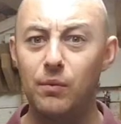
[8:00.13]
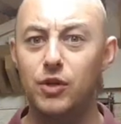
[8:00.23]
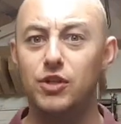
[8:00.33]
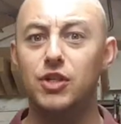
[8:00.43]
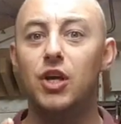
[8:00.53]

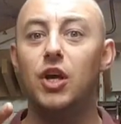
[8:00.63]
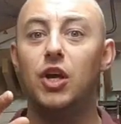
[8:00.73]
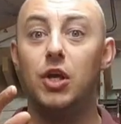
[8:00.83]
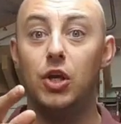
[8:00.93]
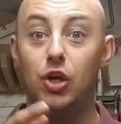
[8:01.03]
was
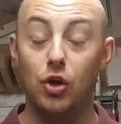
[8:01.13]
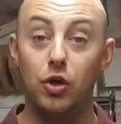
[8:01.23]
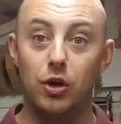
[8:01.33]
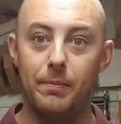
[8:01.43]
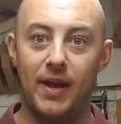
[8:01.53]

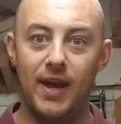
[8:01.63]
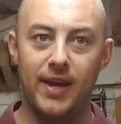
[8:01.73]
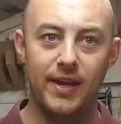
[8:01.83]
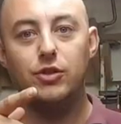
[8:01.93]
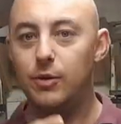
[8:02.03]
younger
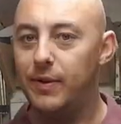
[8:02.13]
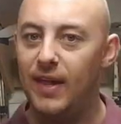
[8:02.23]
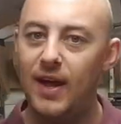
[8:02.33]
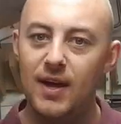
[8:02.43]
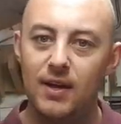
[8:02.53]
me doing
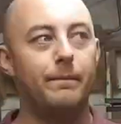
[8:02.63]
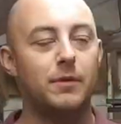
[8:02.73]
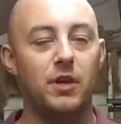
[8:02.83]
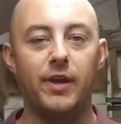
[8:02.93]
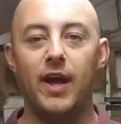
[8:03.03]
that.
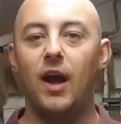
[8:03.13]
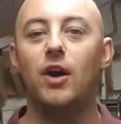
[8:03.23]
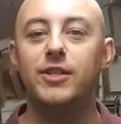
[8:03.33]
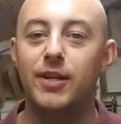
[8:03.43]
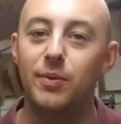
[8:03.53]
So yeah,
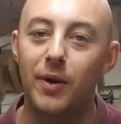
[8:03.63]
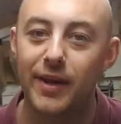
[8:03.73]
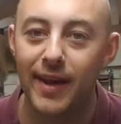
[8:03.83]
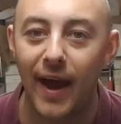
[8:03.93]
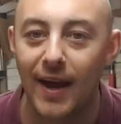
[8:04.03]
I did want to
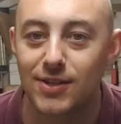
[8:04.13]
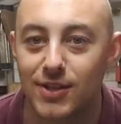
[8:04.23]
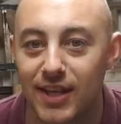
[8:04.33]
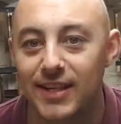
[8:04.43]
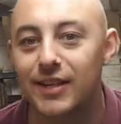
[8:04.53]
get, as I
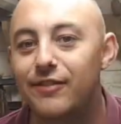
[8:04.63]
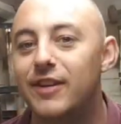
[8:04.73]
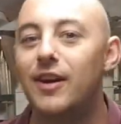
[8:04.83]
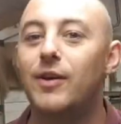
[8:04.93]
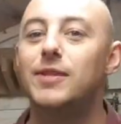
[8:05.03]
said in the
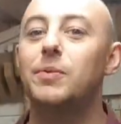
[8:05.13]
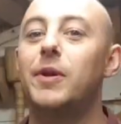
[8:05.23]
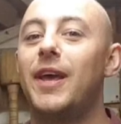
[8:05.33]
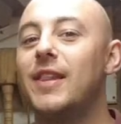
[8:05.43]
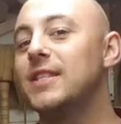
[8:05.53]
video, I did want
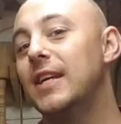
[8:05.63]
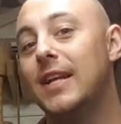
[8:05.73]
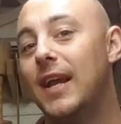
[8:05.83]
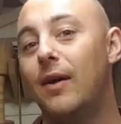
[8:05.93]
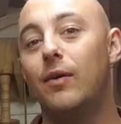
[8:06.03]
to get this in
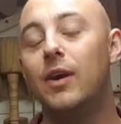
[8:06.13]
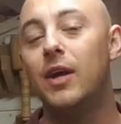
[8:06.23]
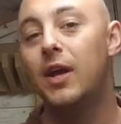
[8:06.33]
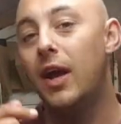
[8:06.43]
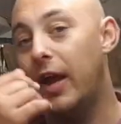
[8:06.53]
and out,
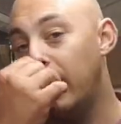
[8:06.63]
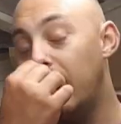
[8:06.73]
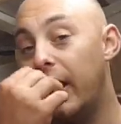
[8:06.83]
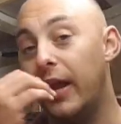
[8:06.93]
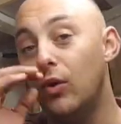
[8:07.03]
and
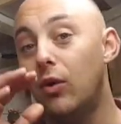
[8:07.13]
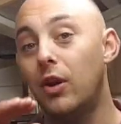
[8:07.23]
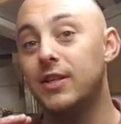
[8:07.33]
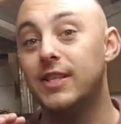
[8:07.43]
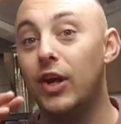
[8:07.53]
in all
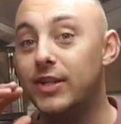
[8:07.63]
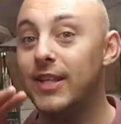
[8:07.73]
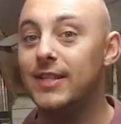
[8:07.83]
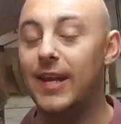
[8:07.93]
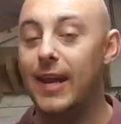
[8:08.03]
honesty I
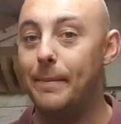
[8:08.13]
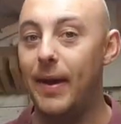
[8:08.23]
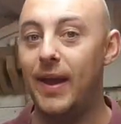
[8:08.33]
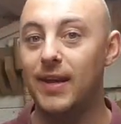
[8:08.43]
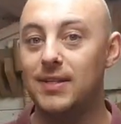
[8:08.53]
did get it
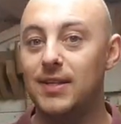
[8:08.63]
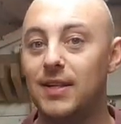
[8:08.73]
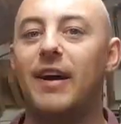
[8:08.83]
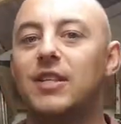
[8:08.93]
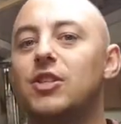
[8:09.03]
made
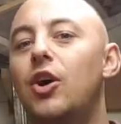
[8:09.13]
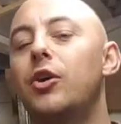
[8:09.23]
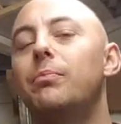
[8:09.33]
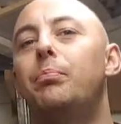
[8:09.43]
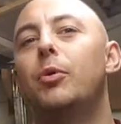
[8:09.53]
last
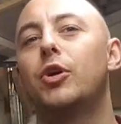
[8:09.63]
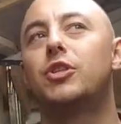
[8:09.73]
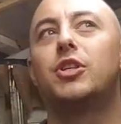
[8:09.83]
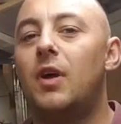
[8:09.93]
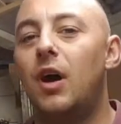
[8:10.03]
time,
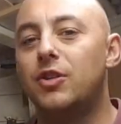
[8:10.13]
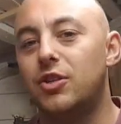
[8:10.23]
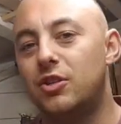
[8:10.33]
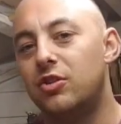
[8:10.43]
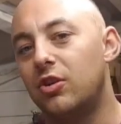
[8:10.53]
but I
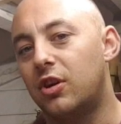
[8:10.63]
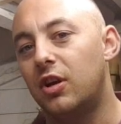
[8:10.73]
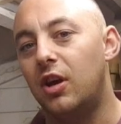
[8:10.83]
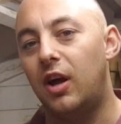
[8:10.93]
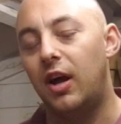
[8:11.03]
just took
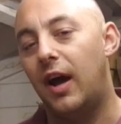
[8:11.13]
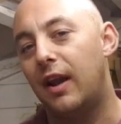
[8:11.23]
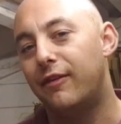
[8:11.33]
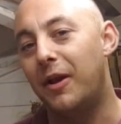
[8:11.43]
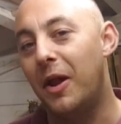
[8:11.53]
a hell
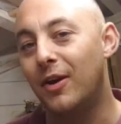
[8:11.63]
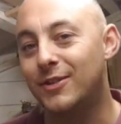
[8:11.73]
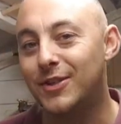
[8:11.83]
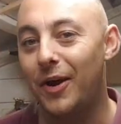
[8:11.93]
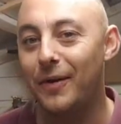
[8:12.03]
of a long
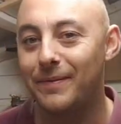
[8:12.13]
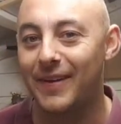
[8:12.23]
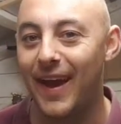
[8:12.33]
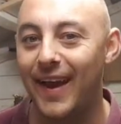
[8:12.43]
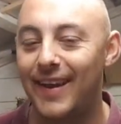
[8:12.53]
time
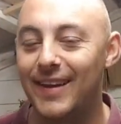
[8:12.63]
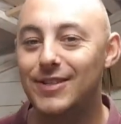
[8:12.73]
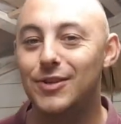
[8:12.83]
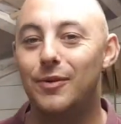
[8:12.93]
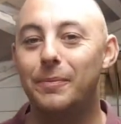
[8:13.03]
getting it
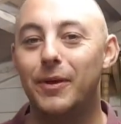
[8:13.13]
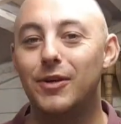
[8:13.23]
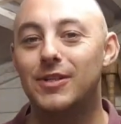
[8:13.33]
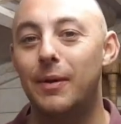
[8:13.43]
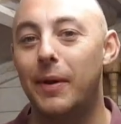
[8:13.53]
to them
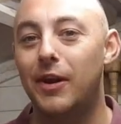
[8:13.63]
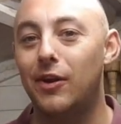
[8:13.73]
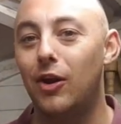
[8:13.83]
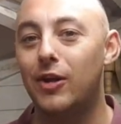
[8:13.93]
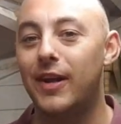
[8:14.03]
because they went on
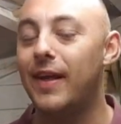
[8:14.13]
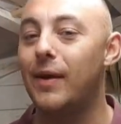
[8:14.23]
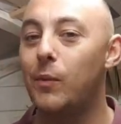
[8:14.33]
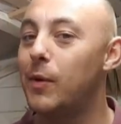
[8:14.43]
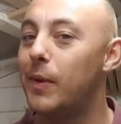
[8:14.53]
holiday,
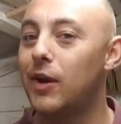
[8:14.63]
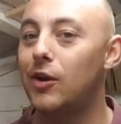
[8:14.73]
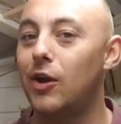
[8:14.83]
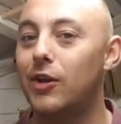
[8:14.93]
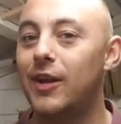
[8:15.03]
then we went on
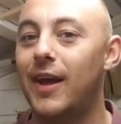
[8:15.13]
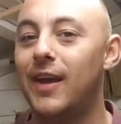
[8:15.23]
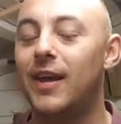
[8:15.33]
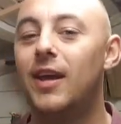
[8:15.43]
holiday,